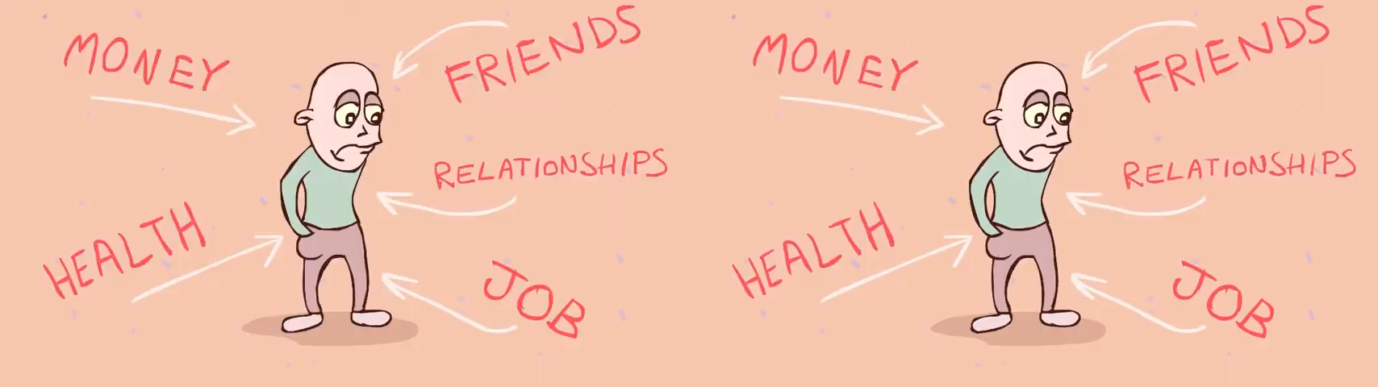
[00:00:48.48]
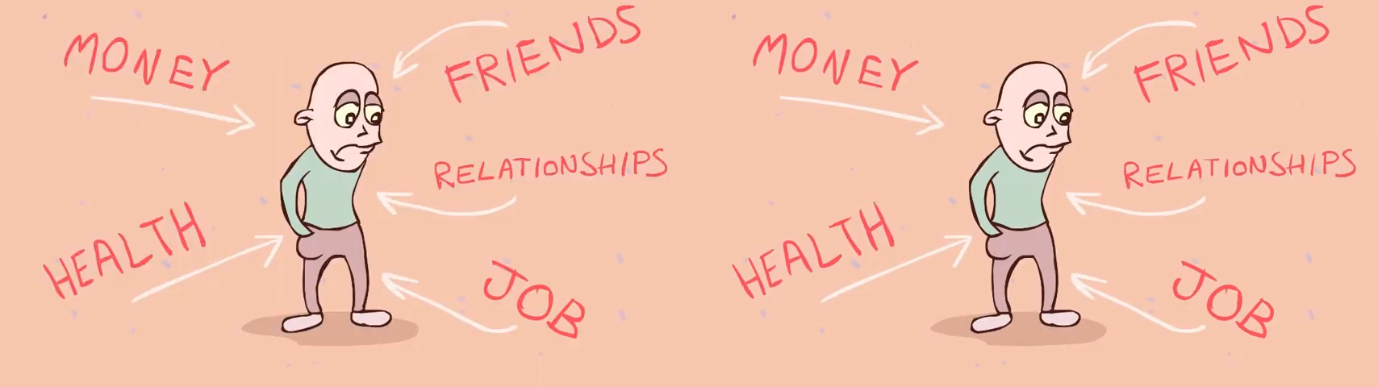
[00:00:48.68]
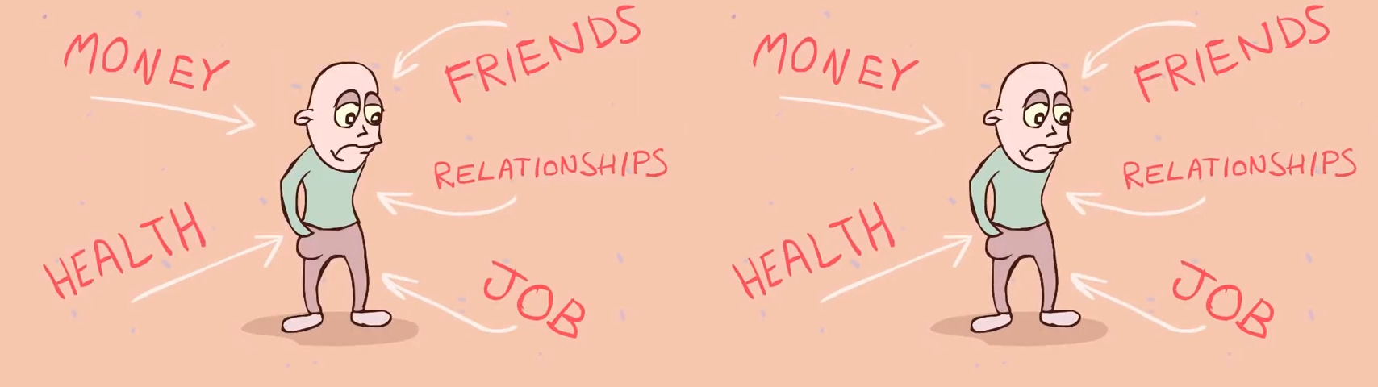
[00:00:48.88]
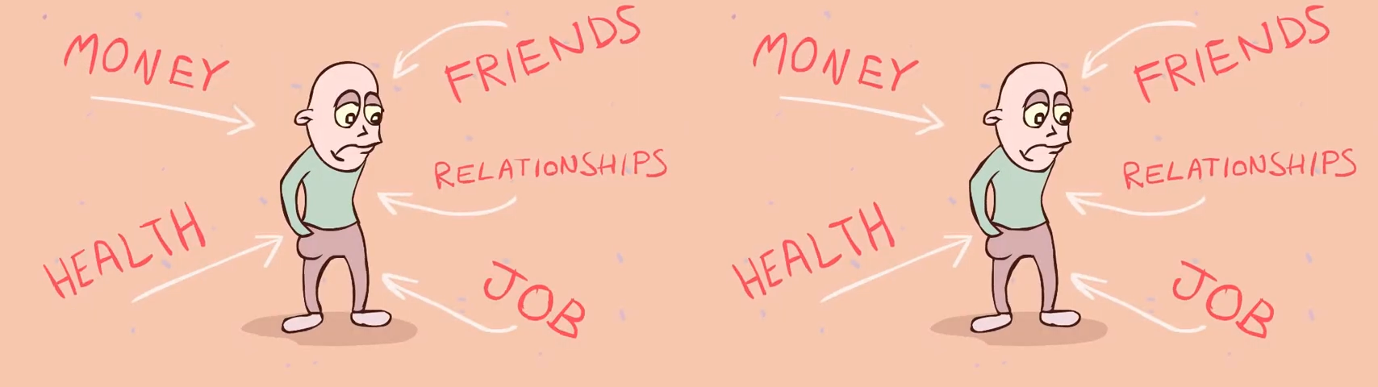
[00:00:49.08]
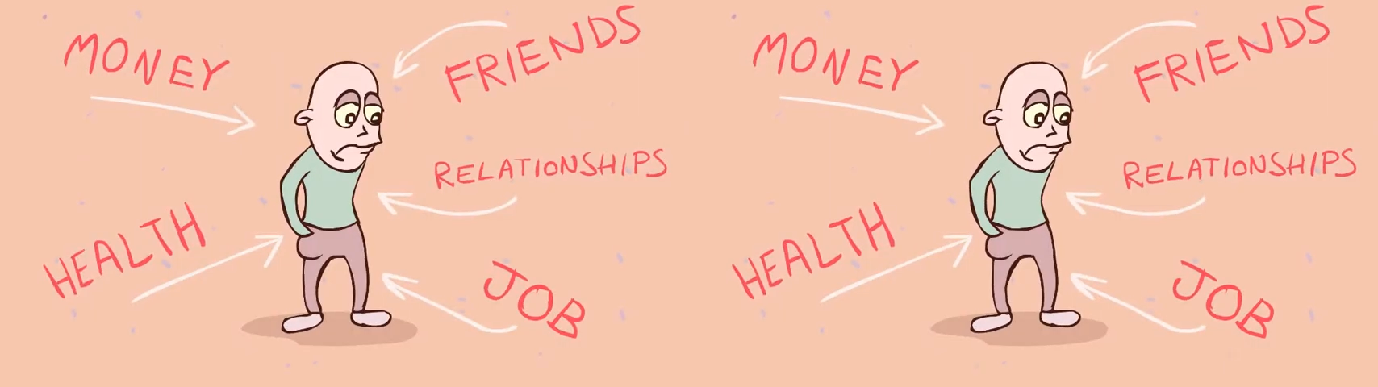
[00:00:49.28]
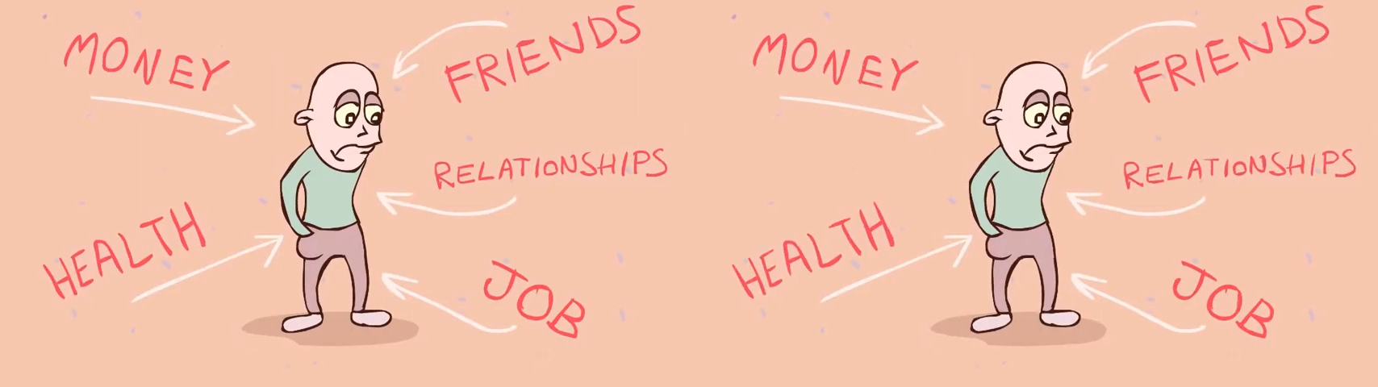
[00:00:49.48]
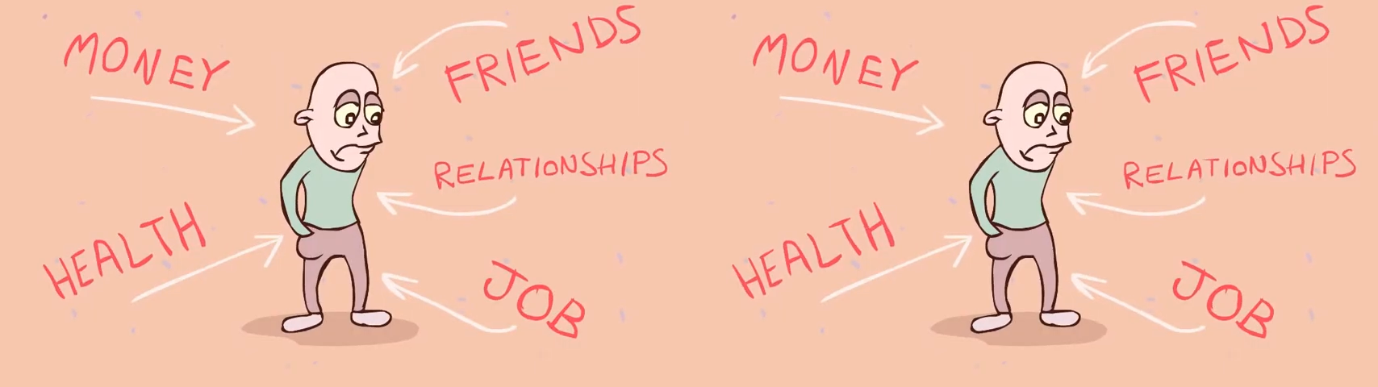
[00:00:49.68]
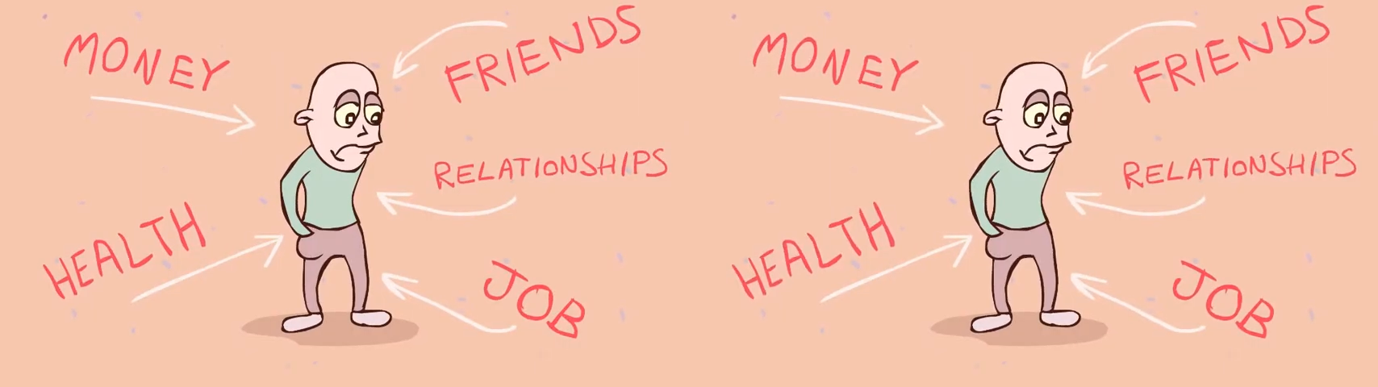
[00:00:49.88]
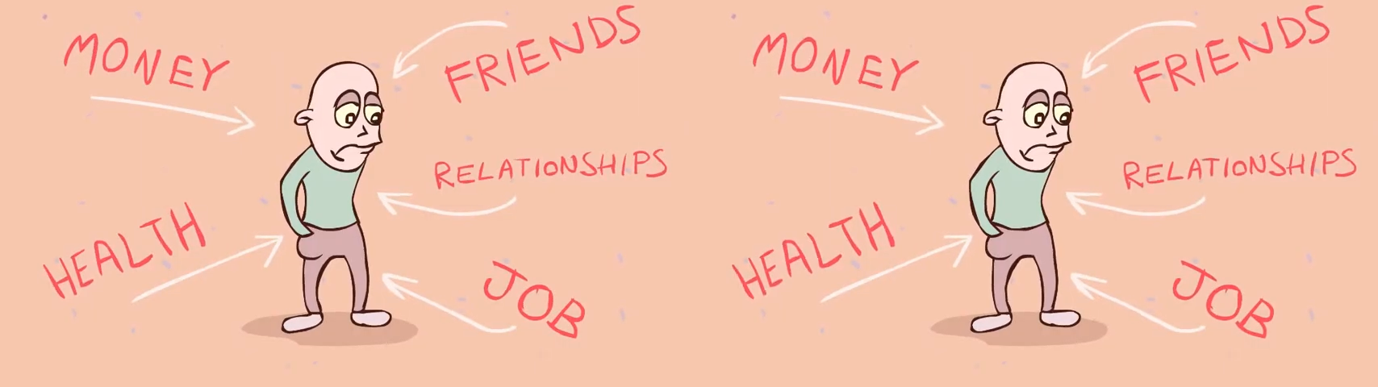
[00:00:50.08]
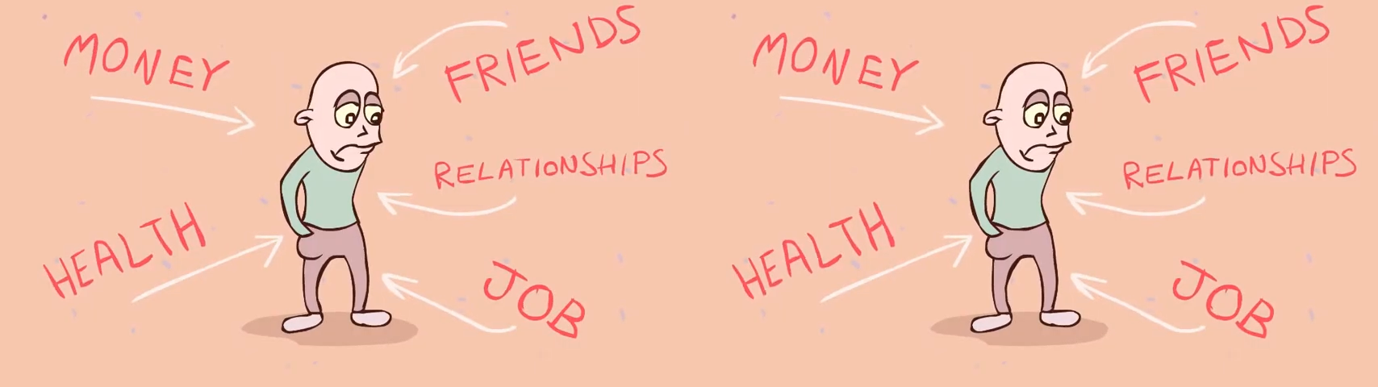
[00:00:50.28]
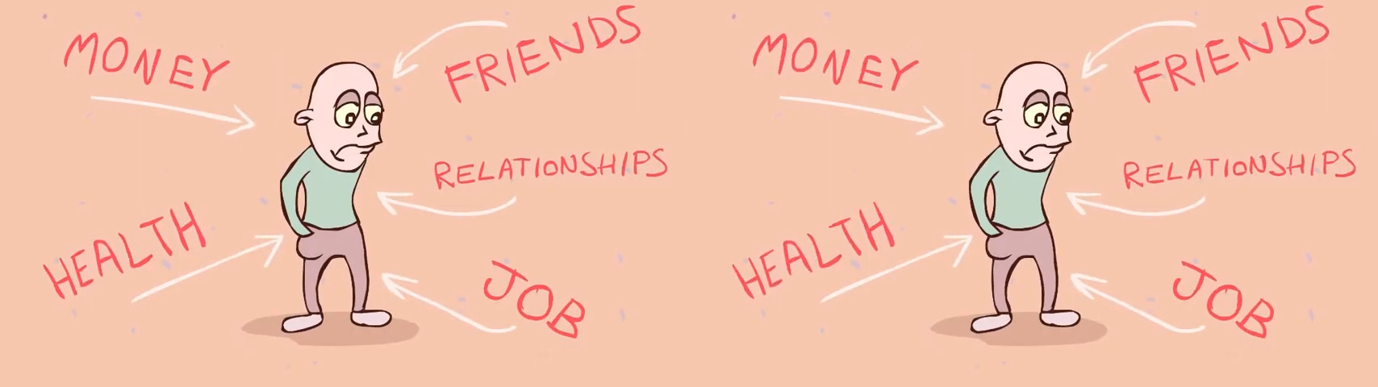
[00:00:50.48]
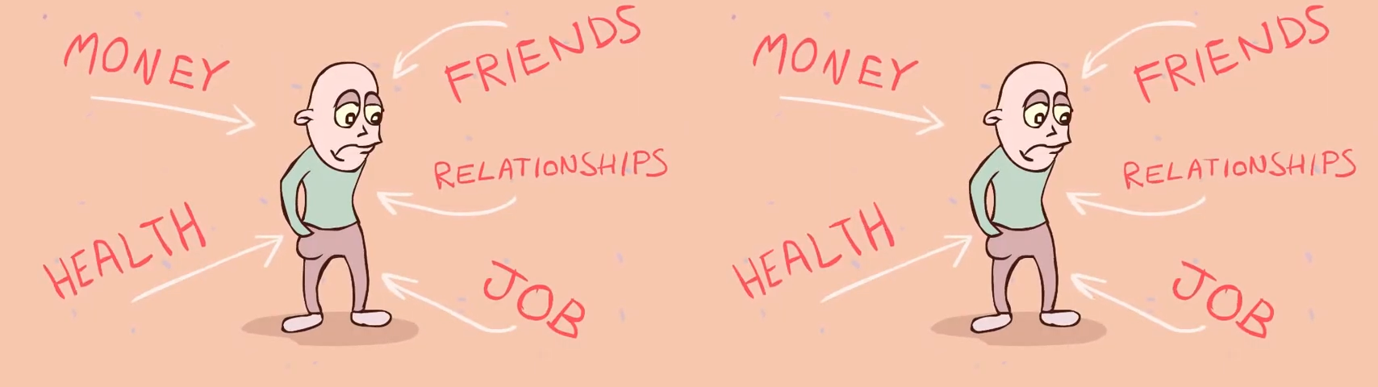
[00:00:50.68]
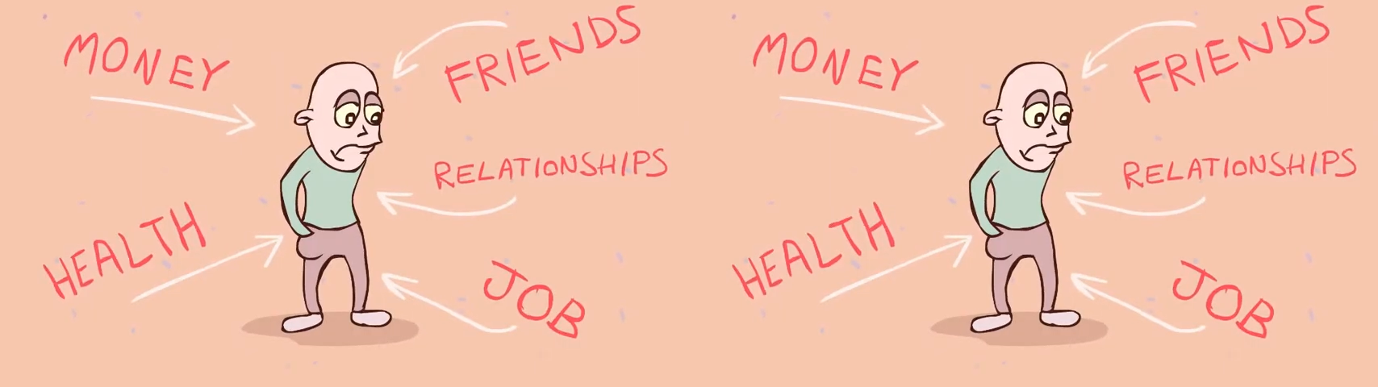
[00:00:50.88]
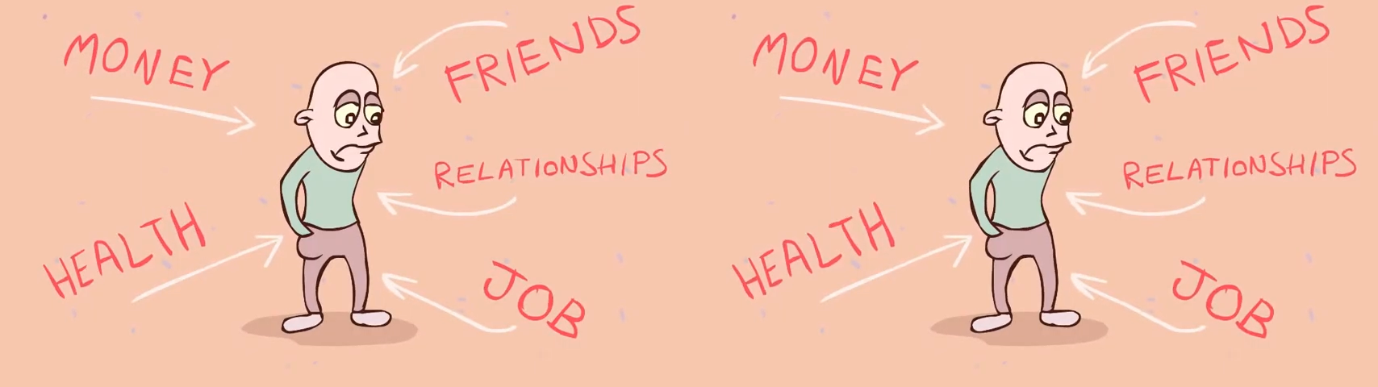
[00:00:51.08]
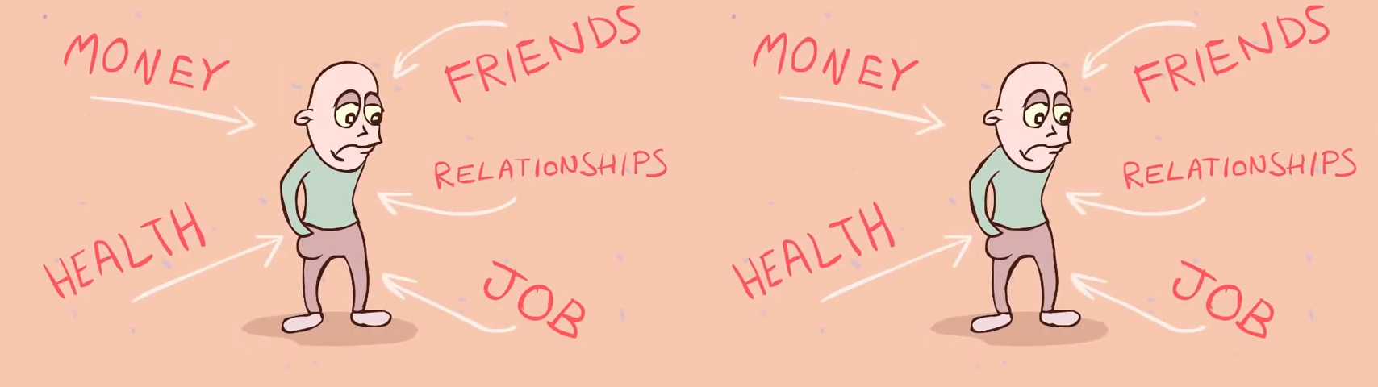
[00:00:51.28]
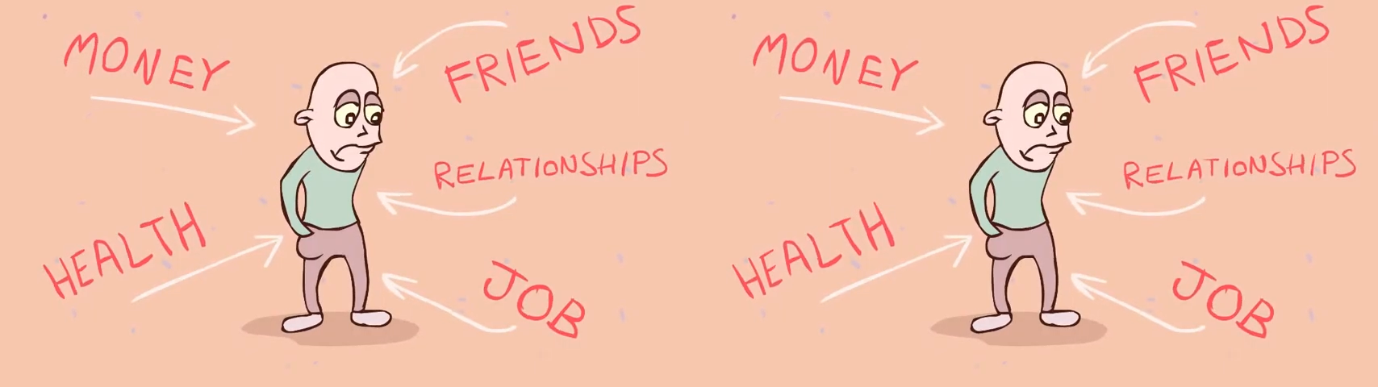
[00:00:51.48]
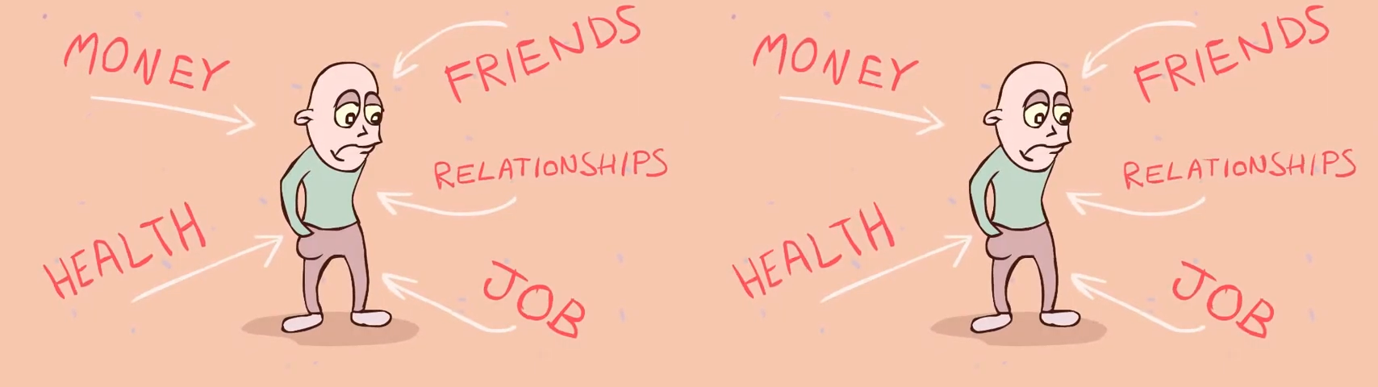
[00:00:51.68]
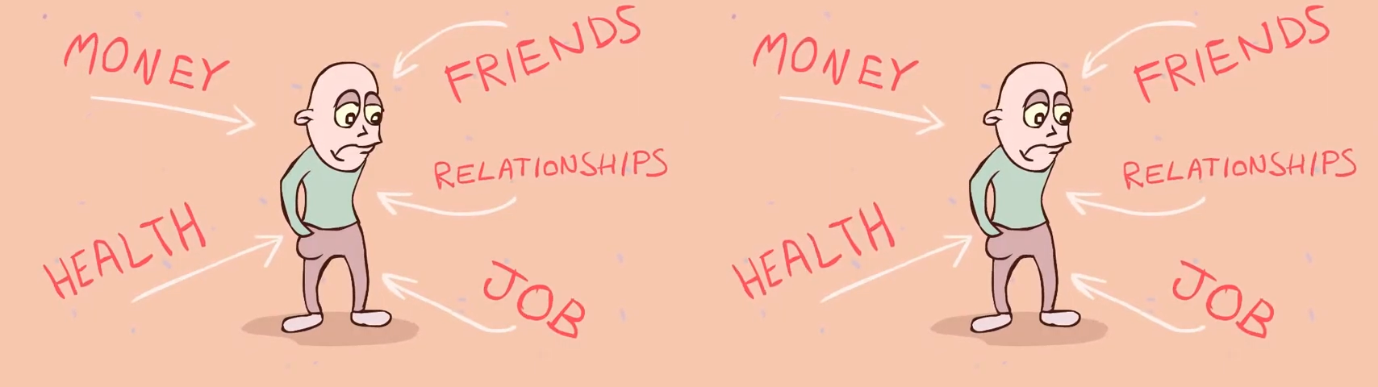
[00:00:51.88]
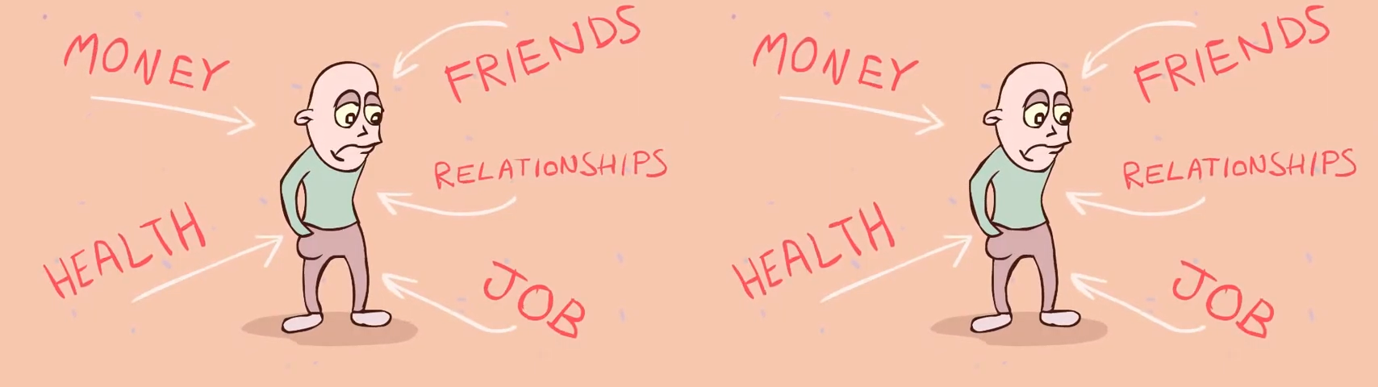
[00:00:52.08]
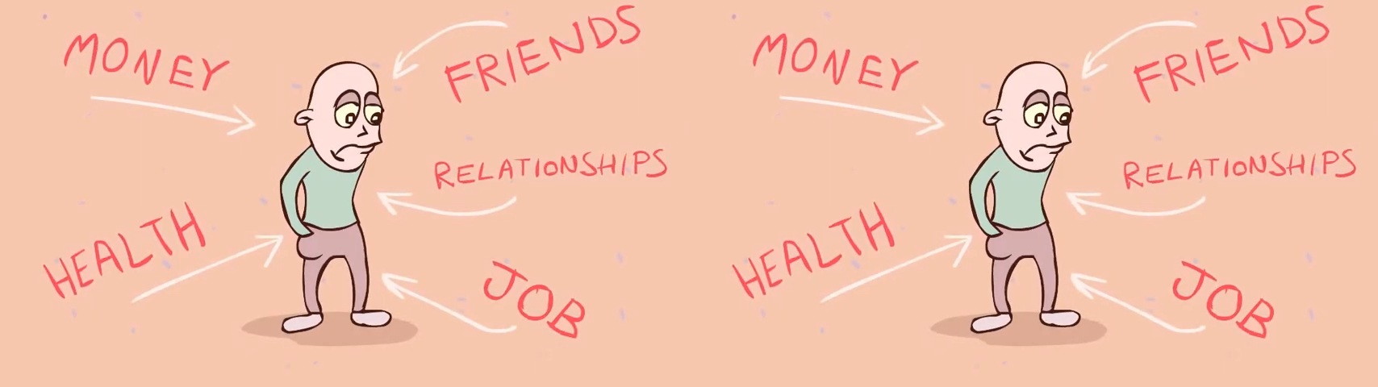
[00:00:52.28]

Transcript: (no speaker visible)